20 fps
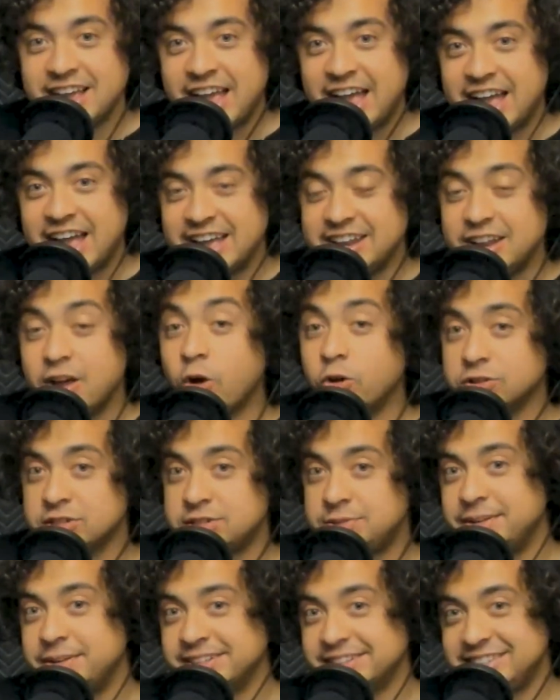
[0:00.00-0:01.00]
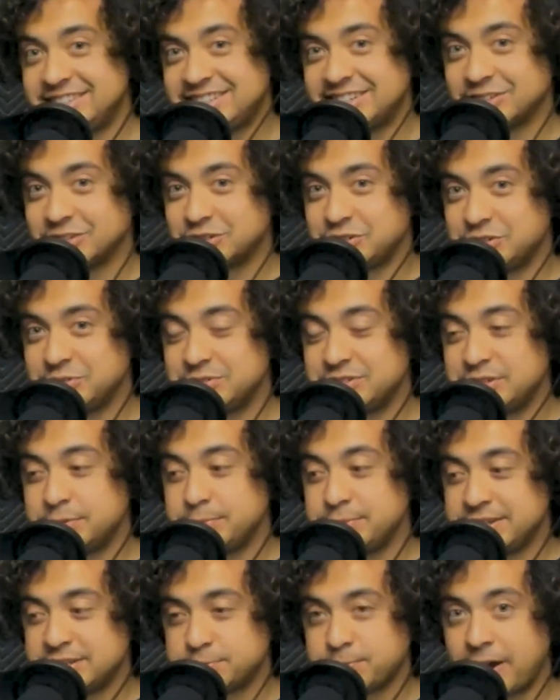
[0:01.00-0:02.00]
and ultimately still choose to
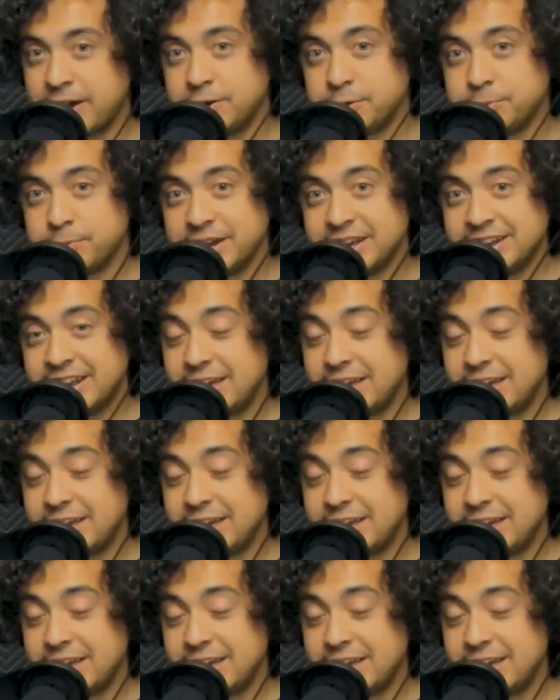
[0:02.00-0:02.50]
be Spider-Man.